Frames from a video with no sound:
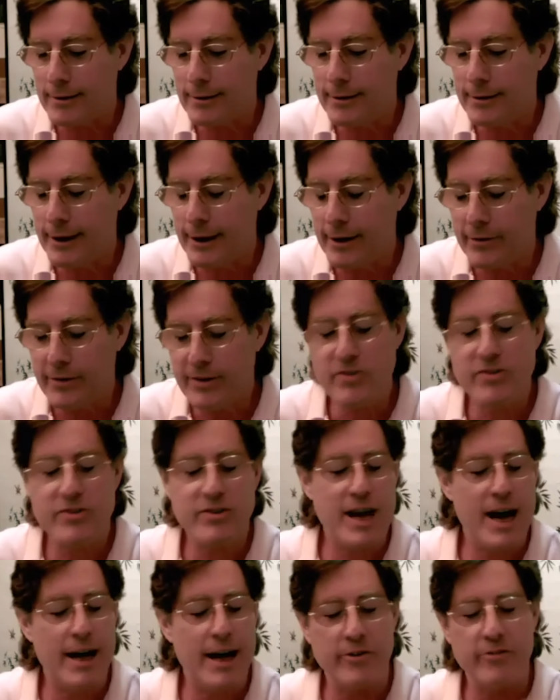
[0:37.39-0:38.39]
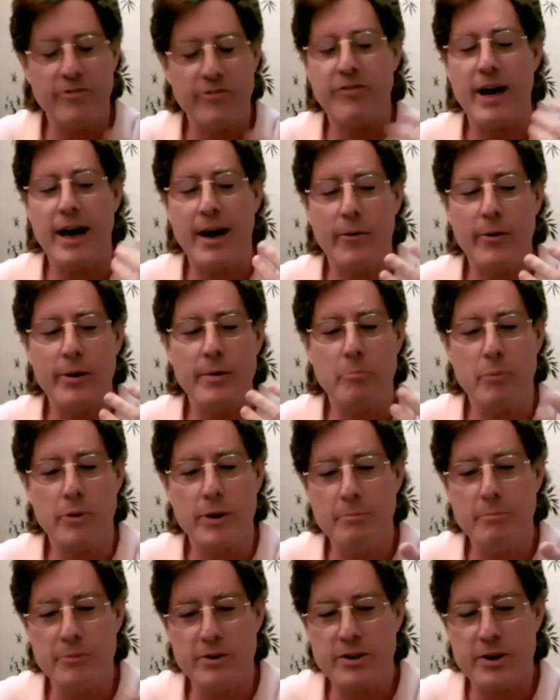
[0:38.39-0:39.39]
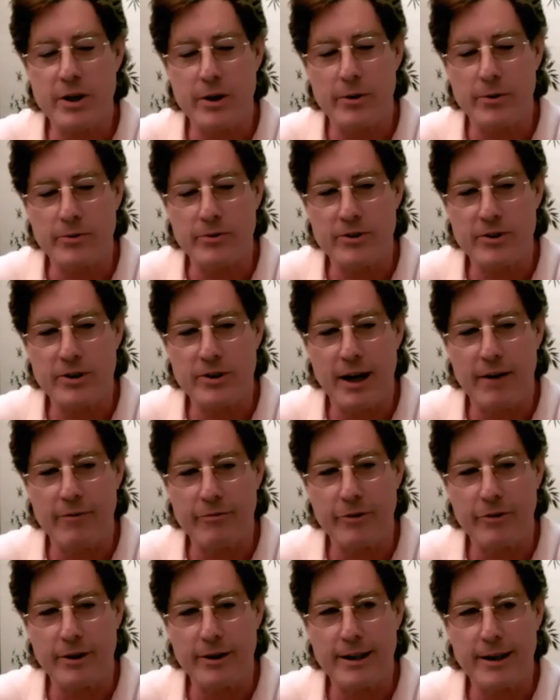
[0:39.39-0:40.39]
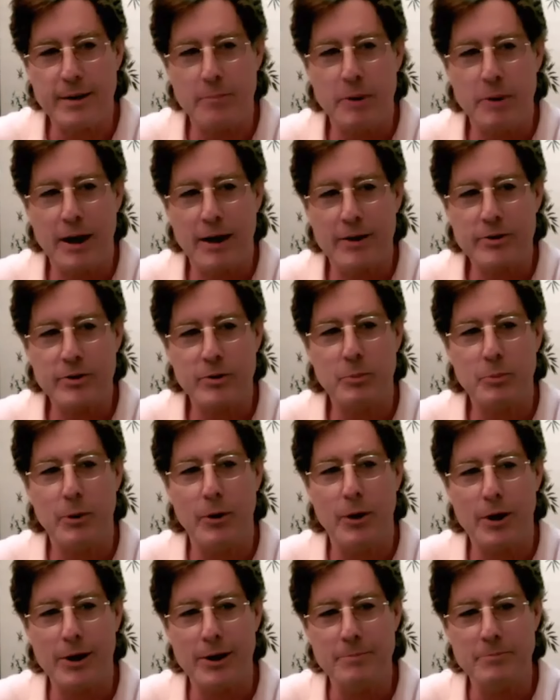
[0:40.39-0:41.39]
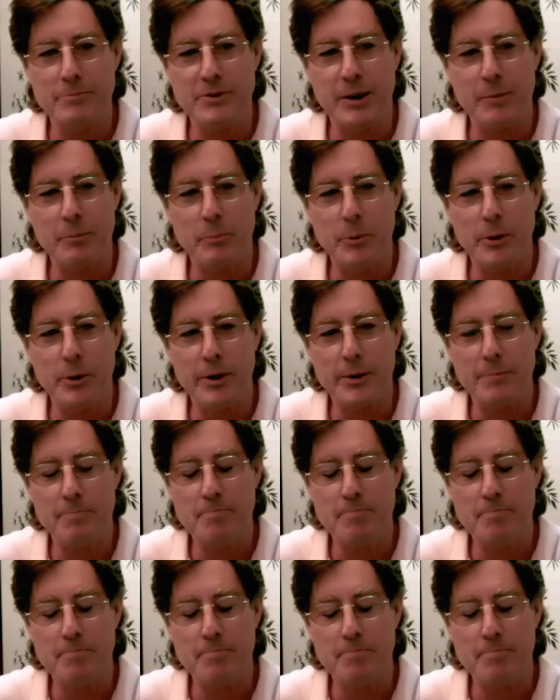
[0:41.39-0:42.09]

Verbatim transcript: you know, this is kind of the fire and brimstone stuff that the Apostle Paul comes up with.